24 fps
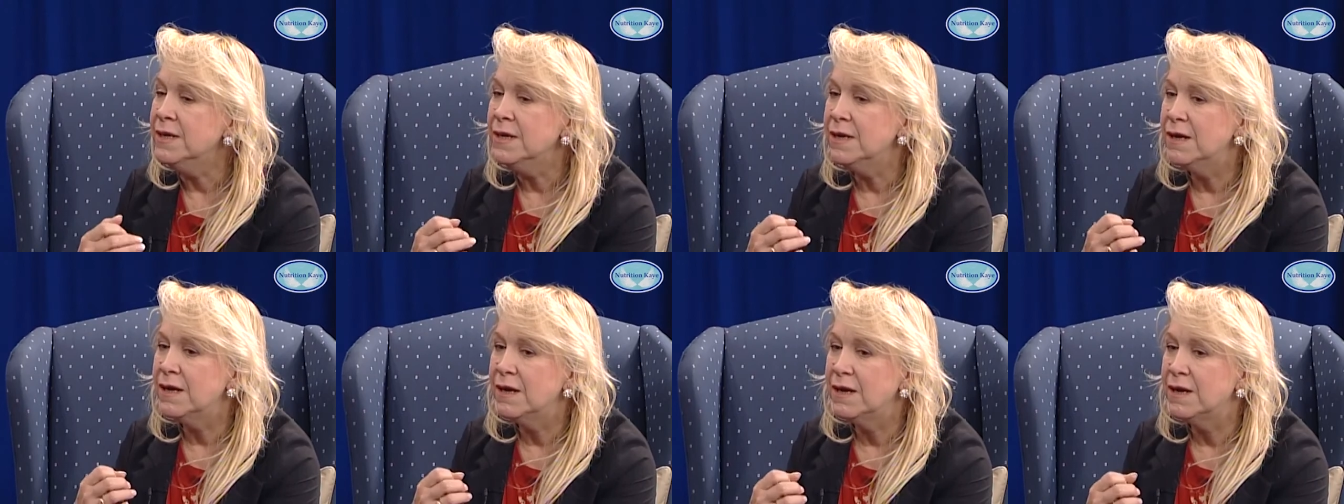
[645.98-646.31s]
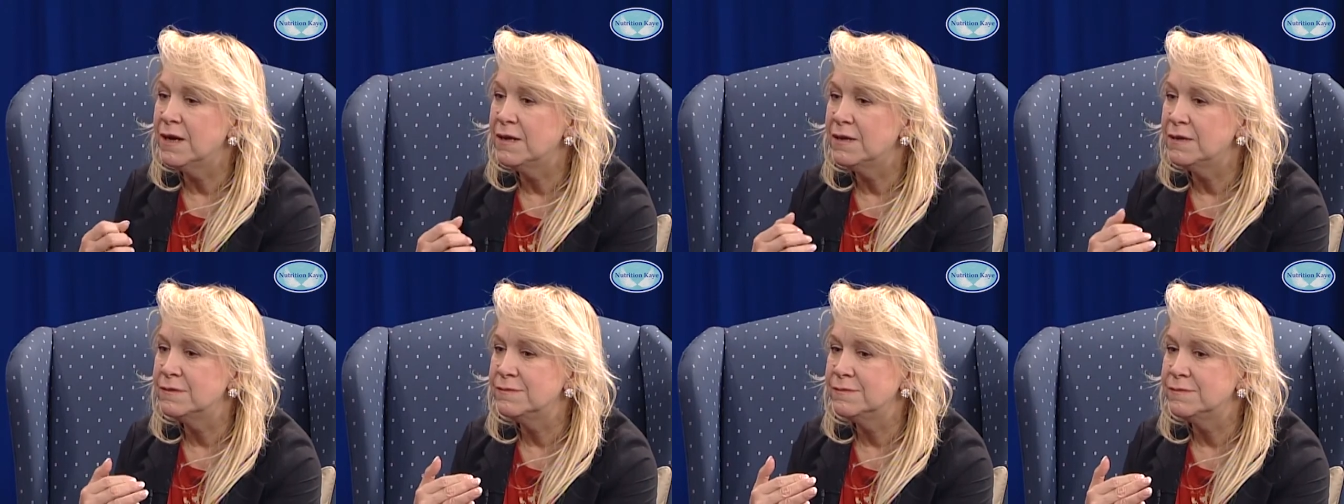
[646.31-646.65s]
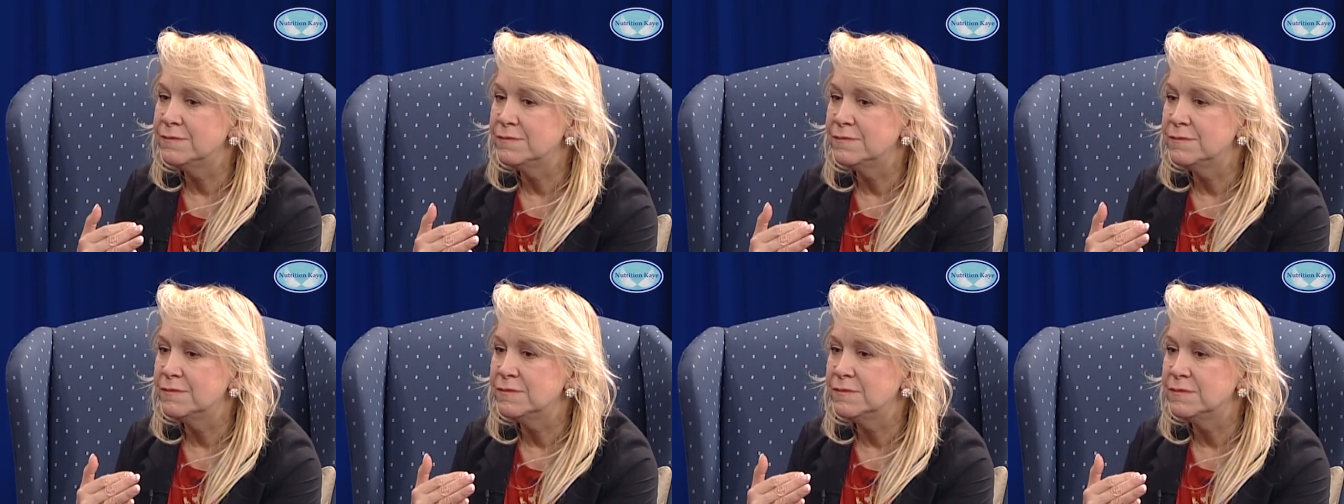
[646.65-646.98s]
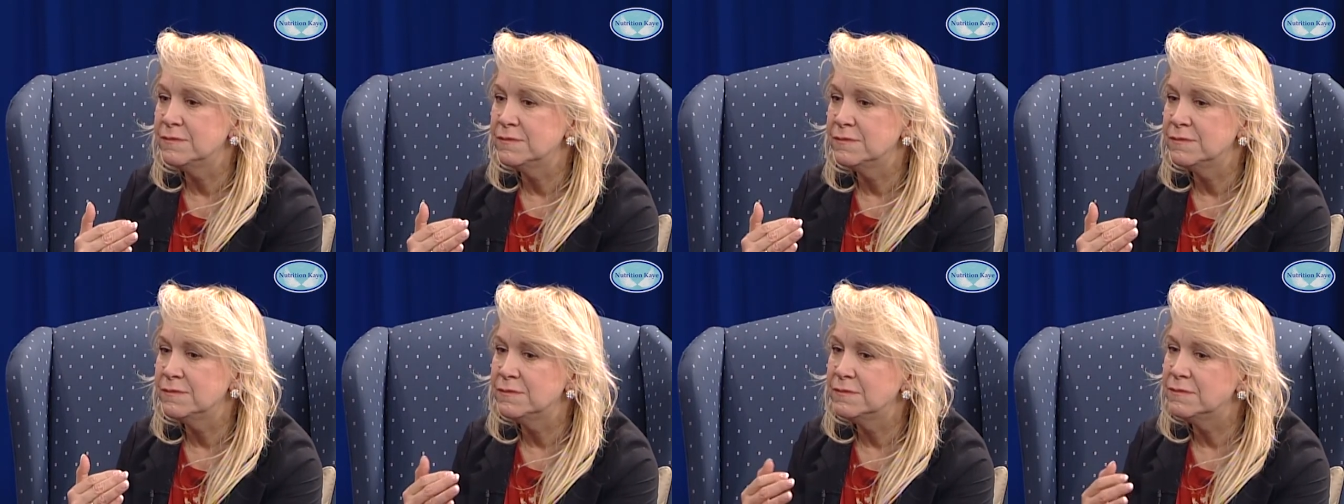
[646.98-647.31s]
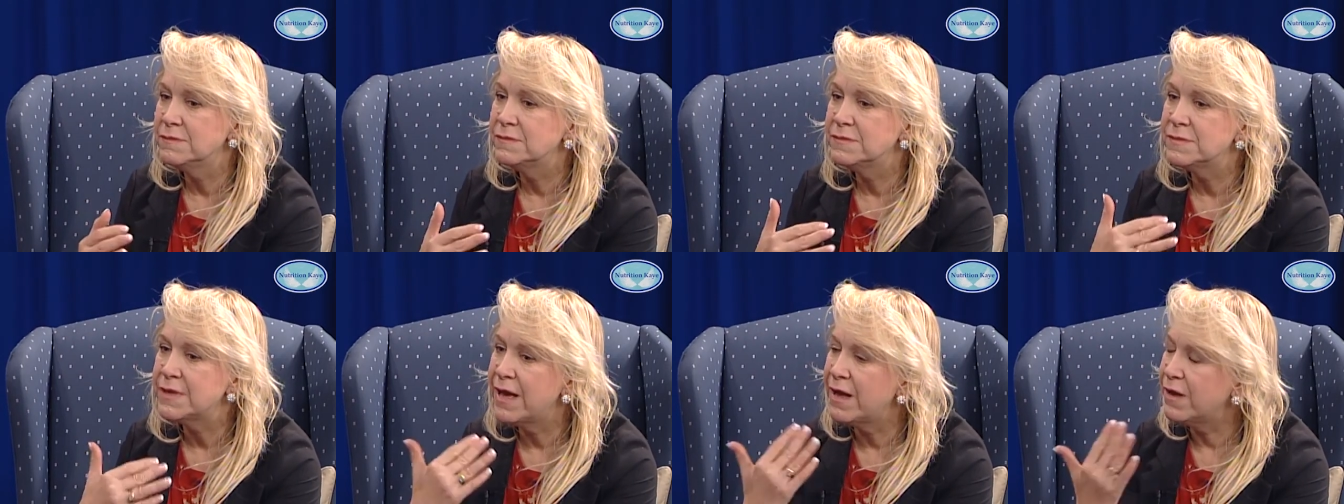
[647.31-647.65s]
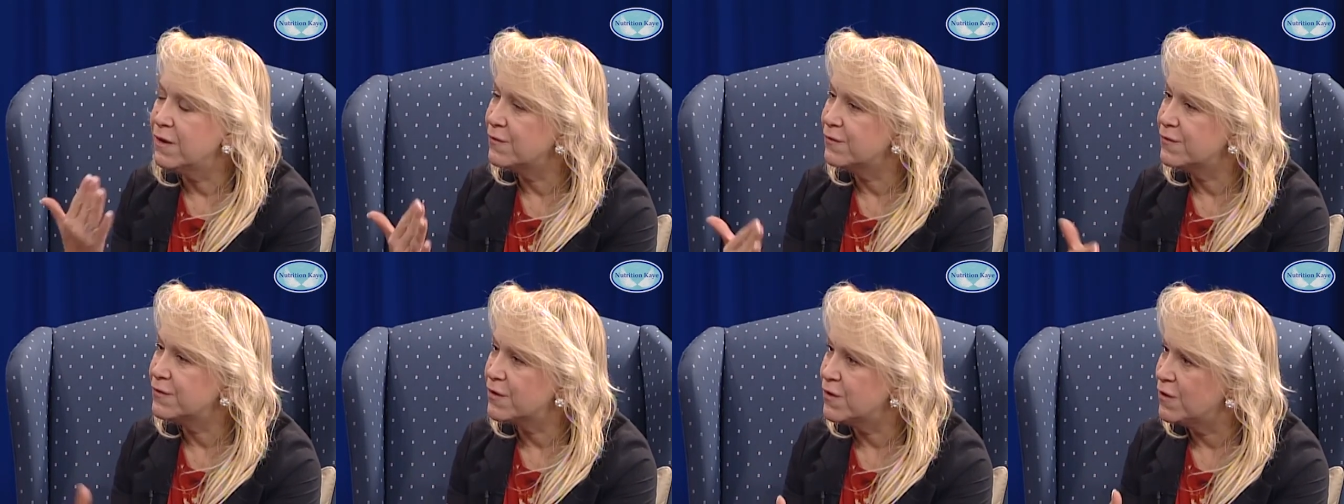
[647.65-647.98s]
um,
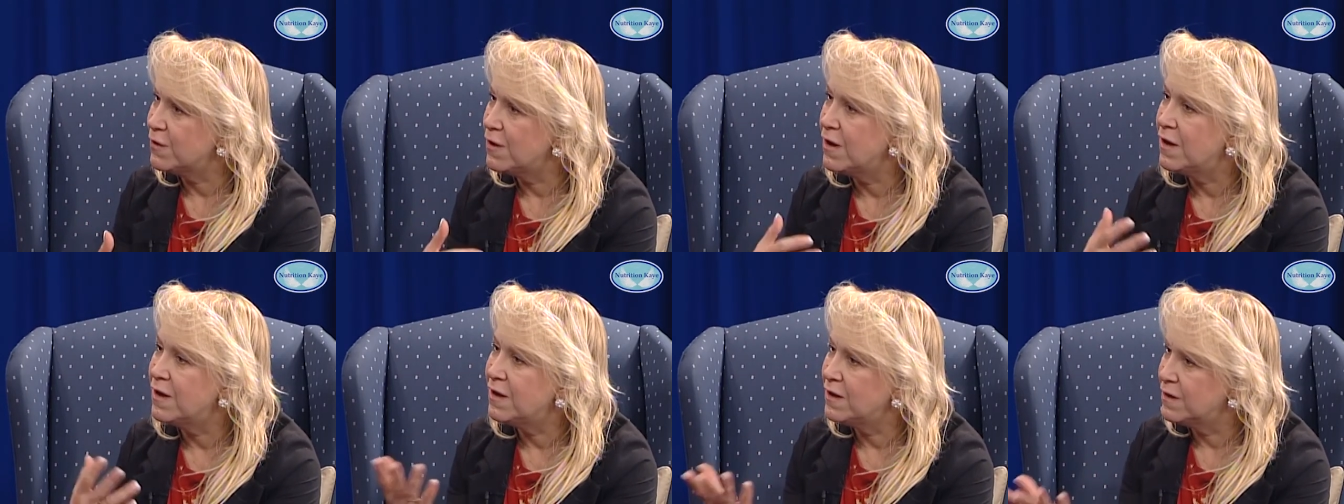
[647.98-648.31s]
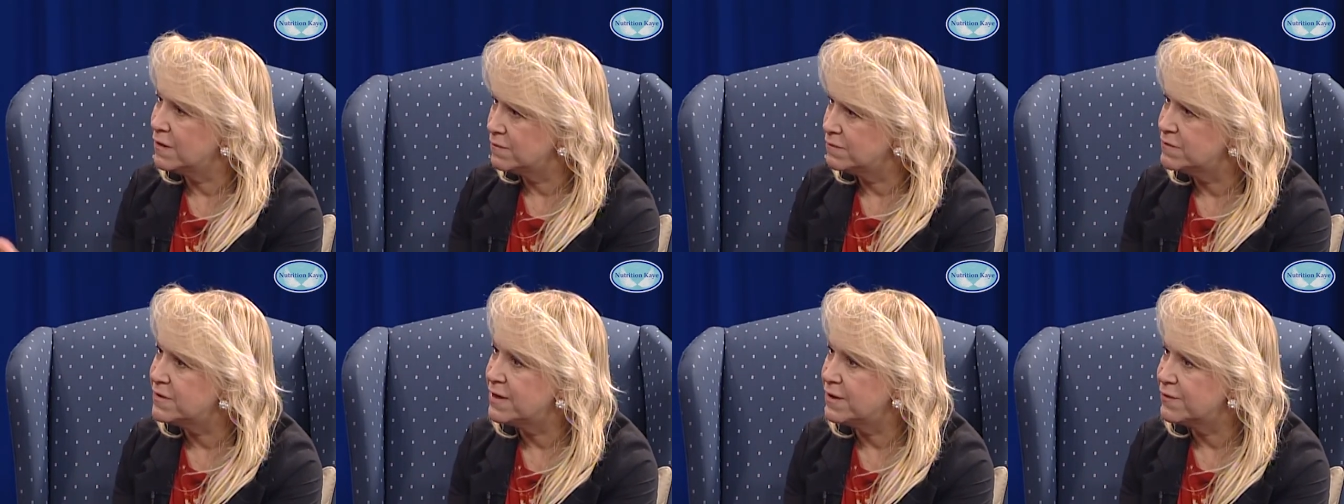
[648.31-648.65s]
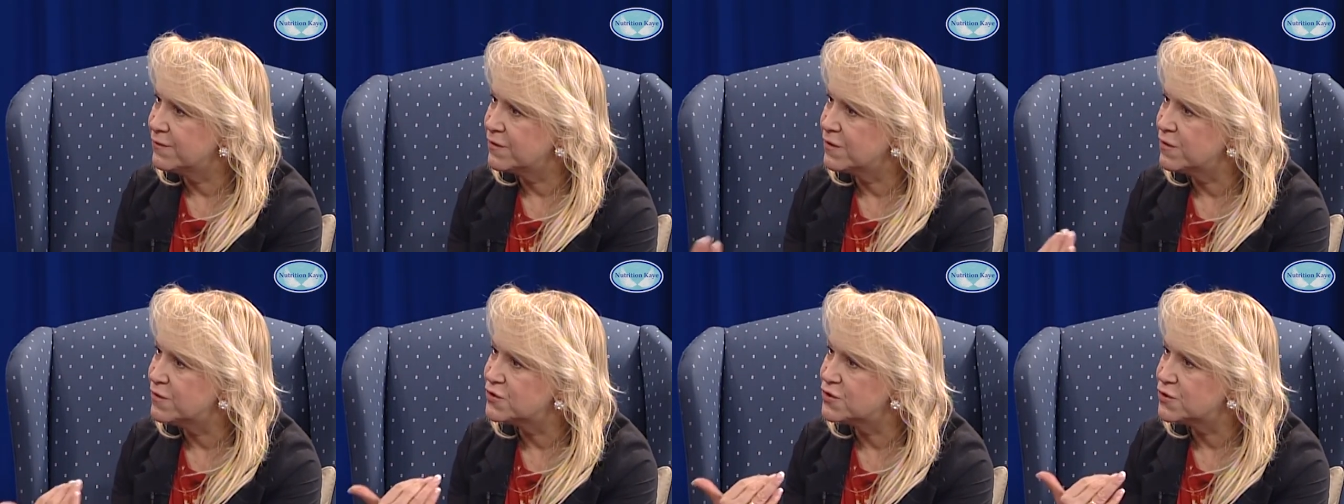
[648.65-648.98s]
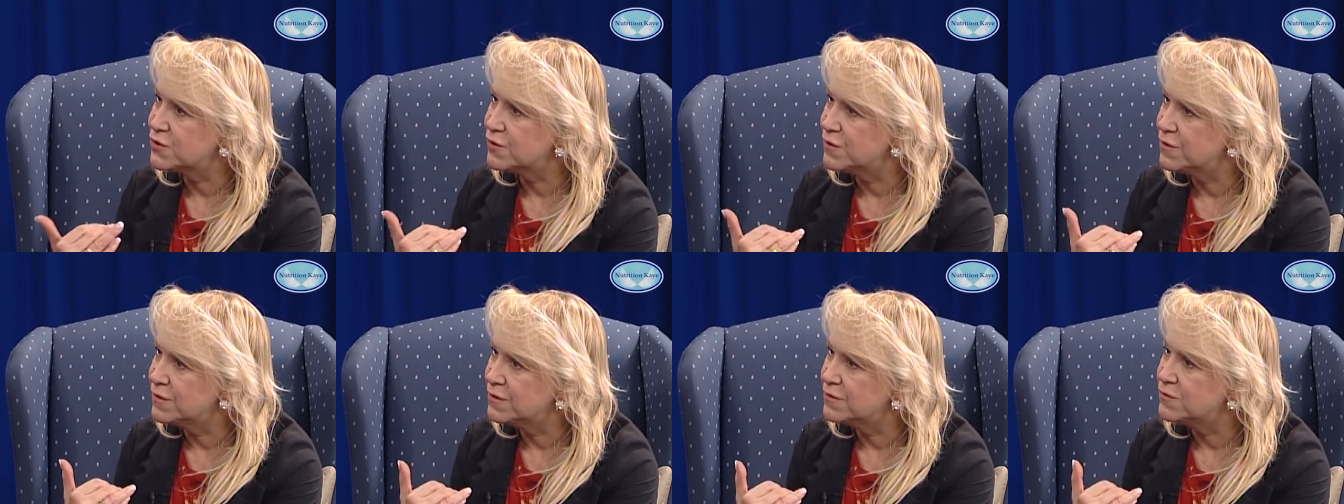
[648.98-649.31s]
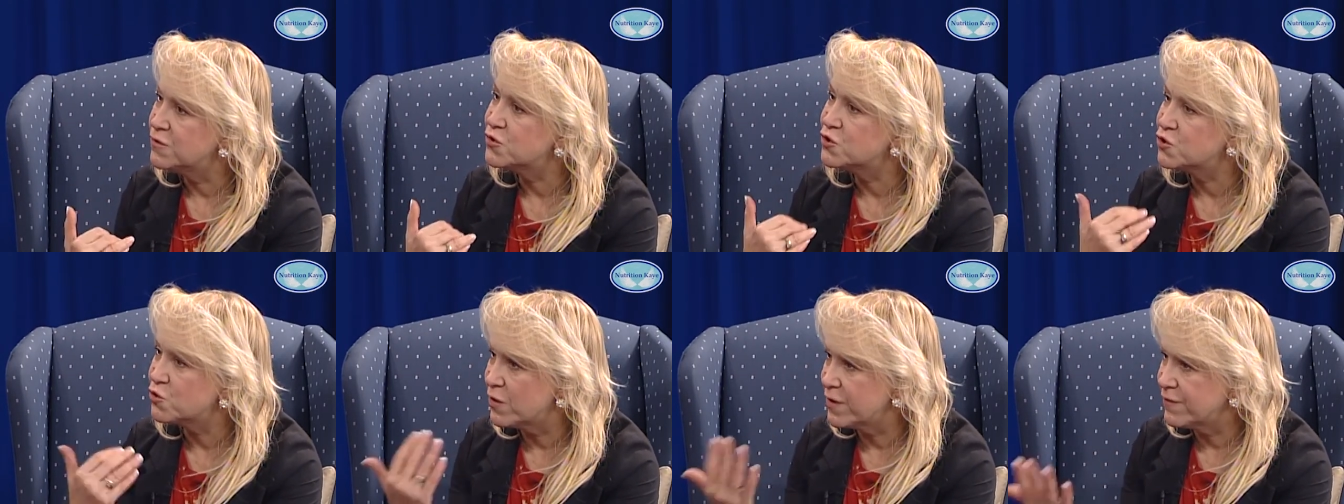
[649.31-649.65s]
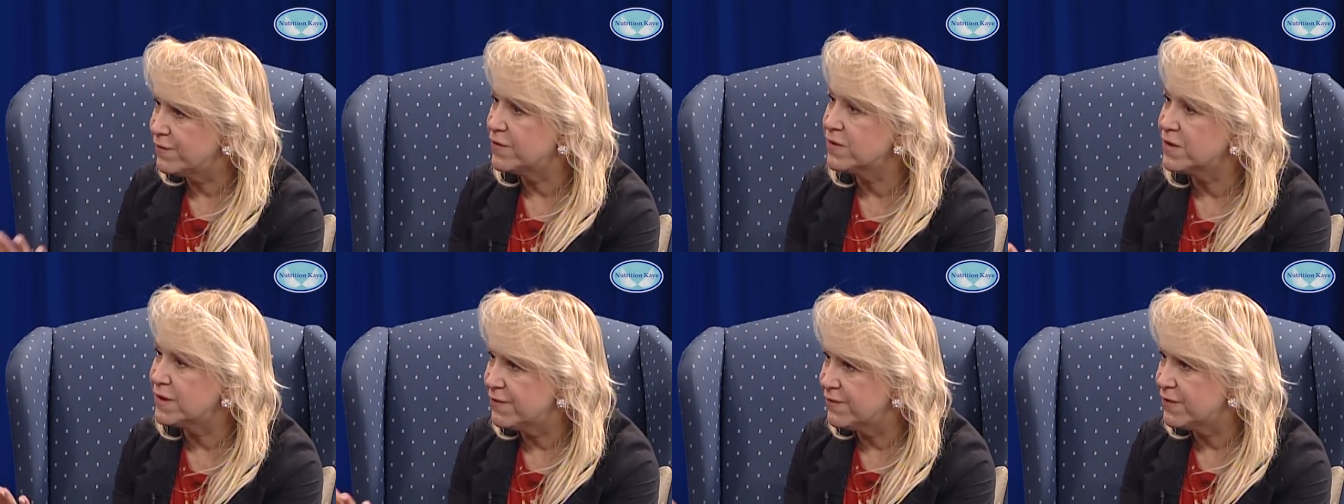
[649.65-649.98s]
health, co uh, health coach or
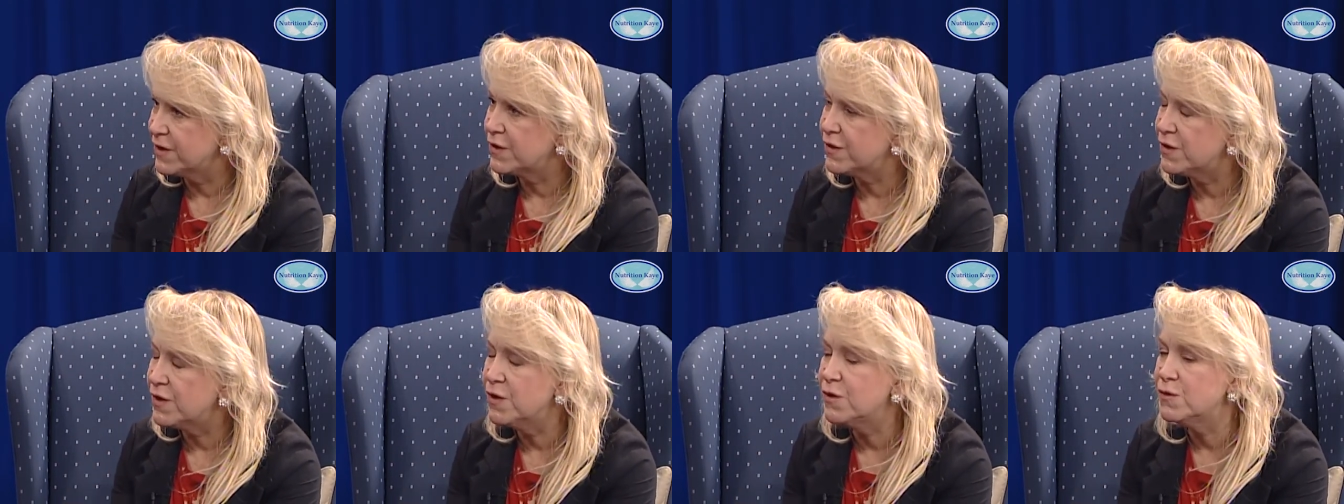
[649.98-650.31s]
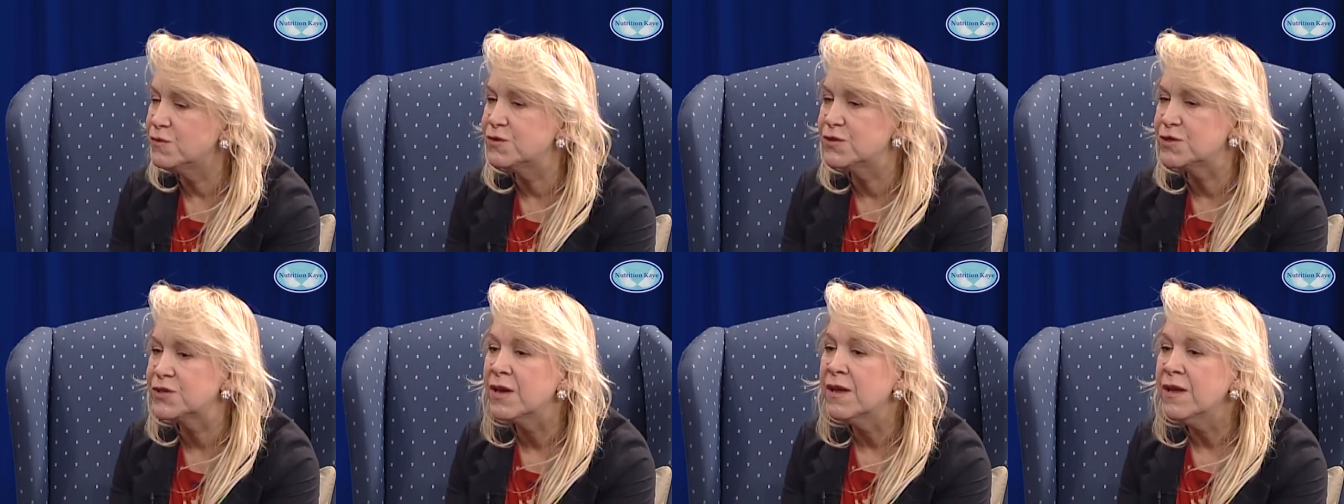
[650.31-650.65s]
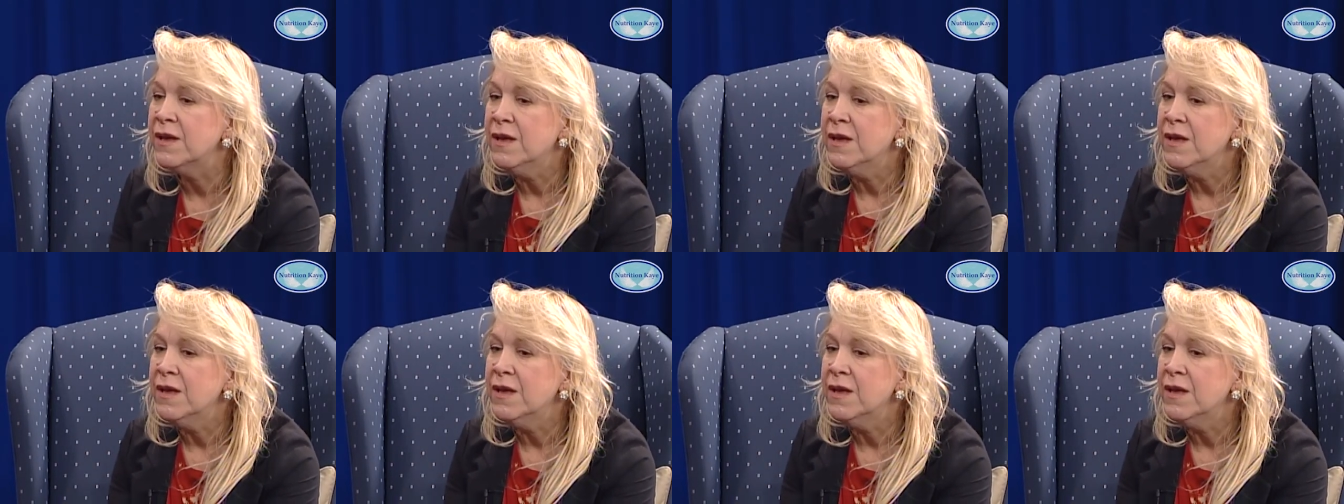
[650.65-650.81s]
joyful living coach,